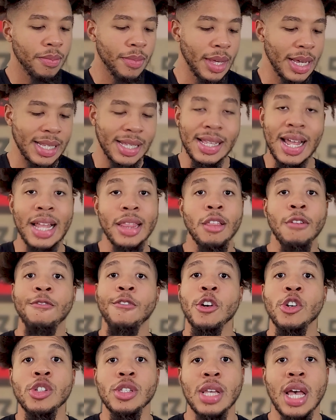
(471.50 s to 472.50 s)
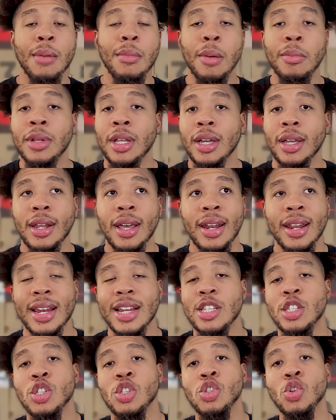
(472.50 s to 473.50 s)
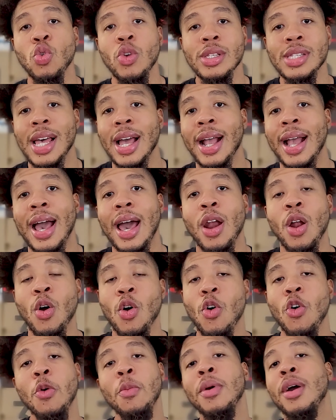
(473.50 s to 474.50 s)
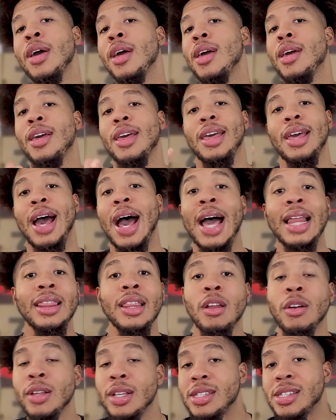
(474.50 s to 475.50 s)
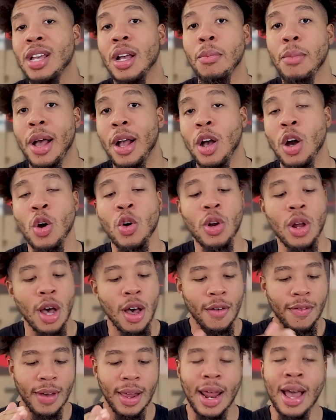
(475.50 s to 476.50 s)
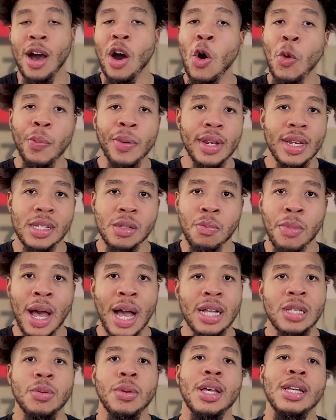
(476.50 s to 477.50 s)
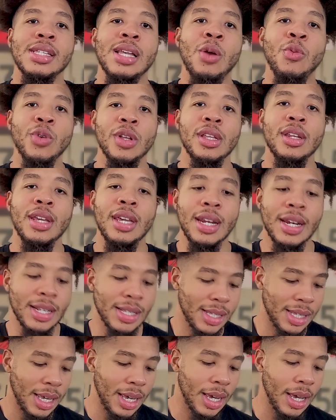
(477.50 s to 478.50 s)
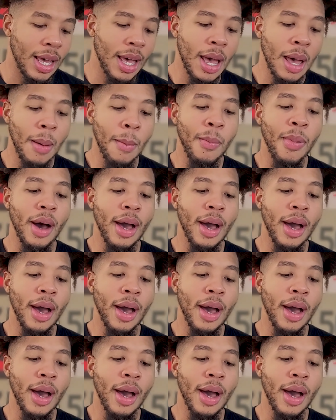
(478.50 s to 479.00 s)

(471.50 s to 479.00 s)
It's not the first time I'm looking at it. As soon as I got home, I literally took my coat off and I opened this box because I really needed to see it.